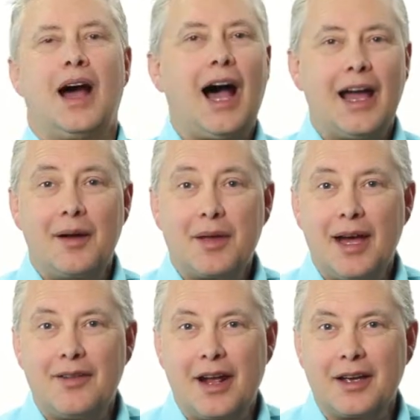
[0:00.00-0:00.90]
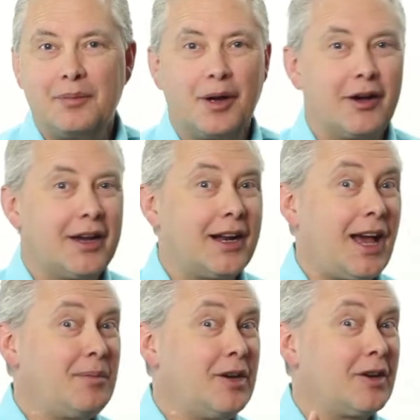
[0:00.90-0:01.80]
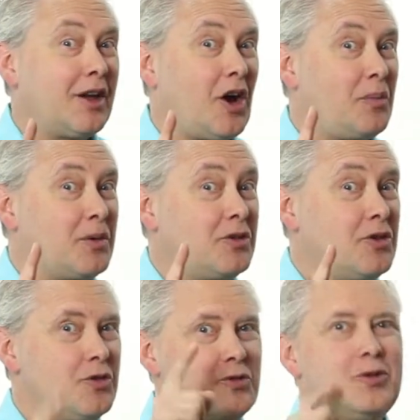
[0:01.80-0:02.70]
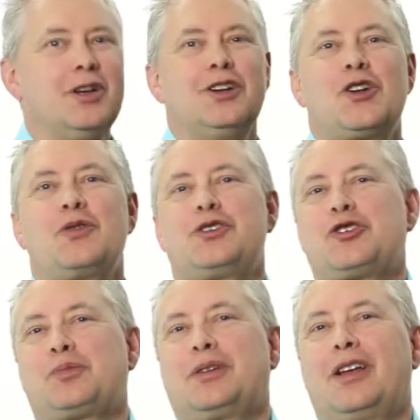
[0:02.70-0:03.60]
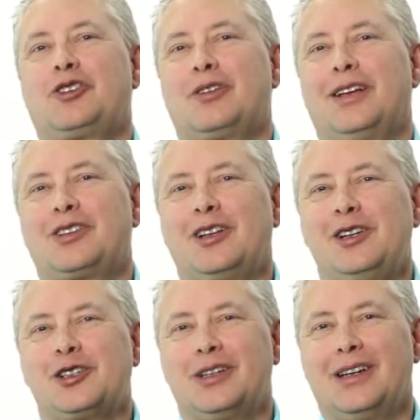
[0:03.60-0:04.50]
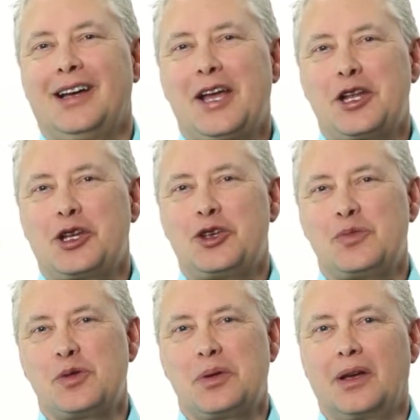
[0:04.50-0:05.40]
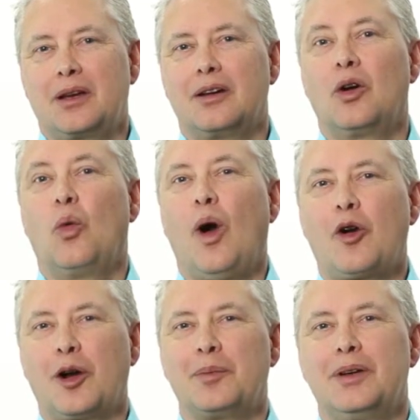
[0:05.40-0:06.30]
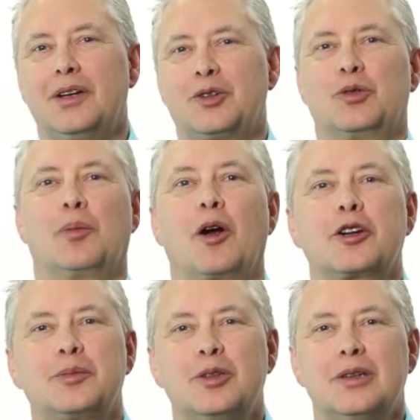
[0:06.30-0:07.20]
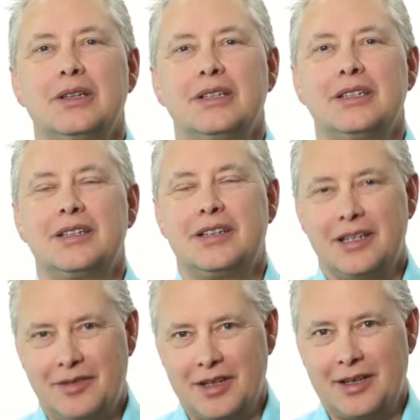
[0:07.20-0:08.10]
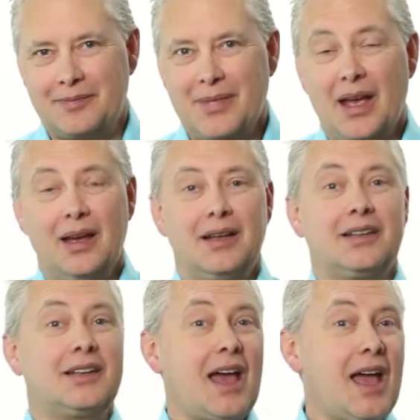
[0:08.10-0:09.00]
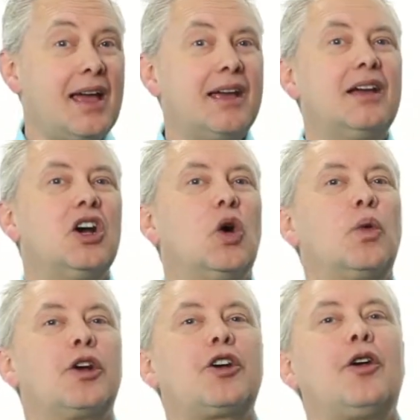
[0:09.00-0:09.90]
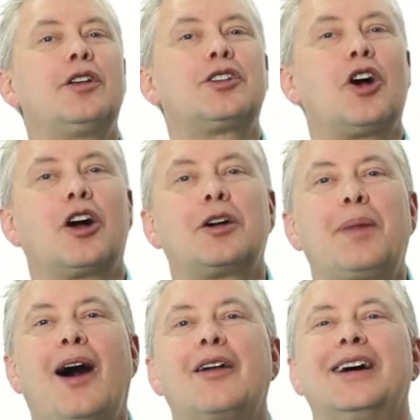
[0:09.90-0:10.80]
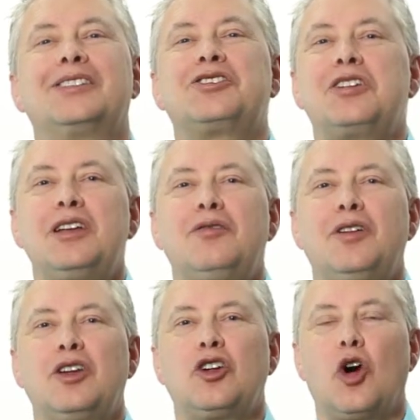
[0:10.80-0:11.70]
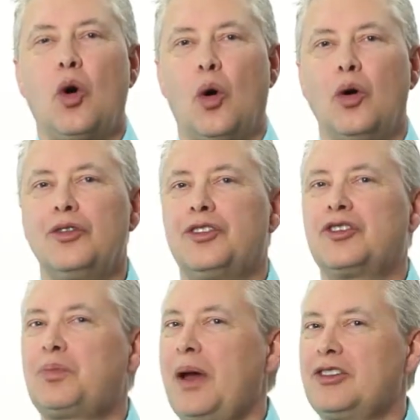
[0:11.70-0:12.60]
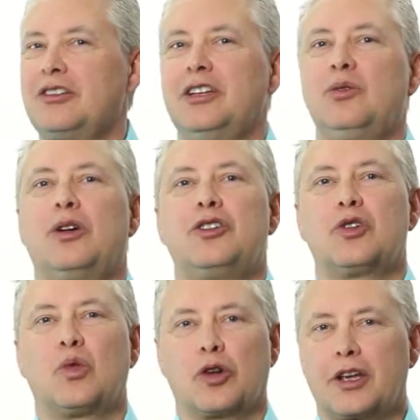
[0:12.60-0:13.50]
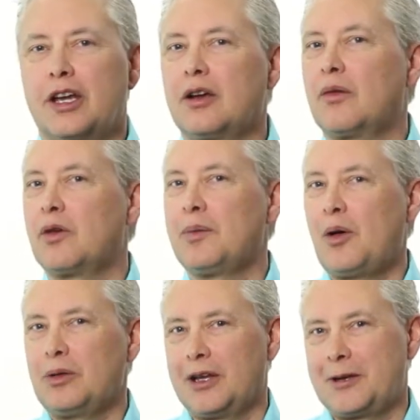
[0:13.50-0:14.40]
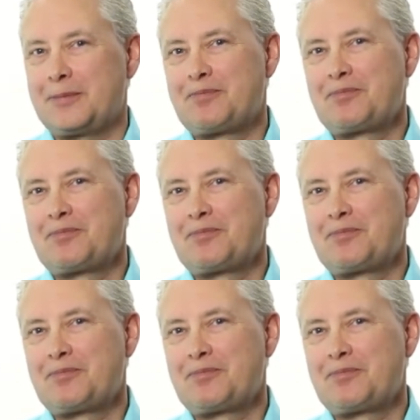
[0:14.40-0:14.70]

Hi, I'm Kevin Eikenberry, and I'm here to help you reach your potential as a leader and a human being. Welcome to Remarkable T V. Today, we're going to talk about achieving goals, especially when you're working remotely.